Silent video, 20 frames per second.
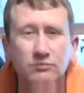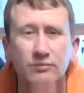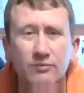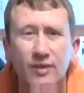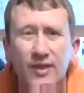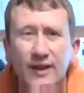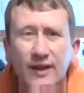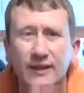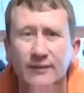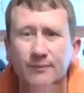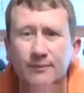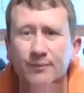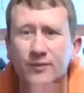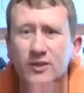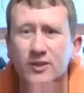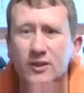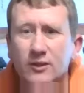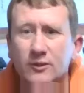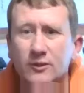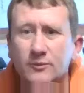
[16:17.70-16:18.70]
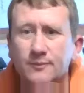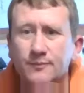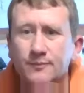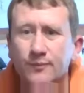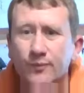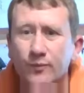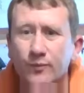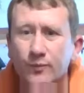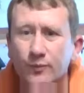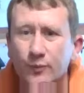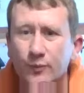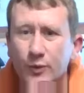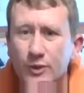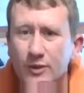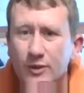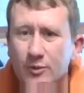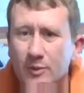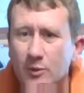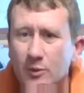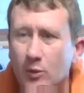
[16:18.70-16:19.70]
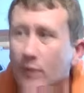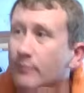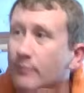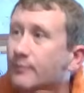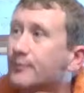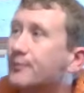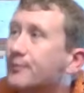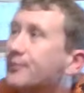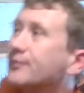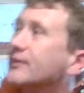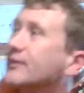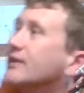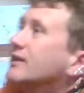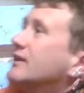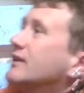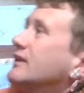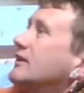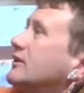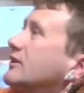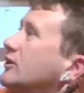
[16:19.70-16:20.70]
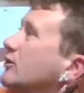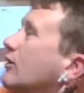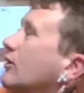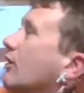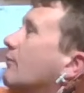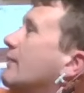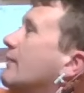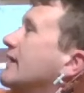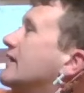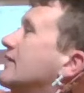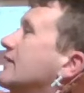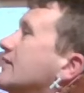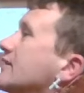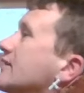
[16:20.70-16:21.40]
thing. So what does everybody want? You lot are making a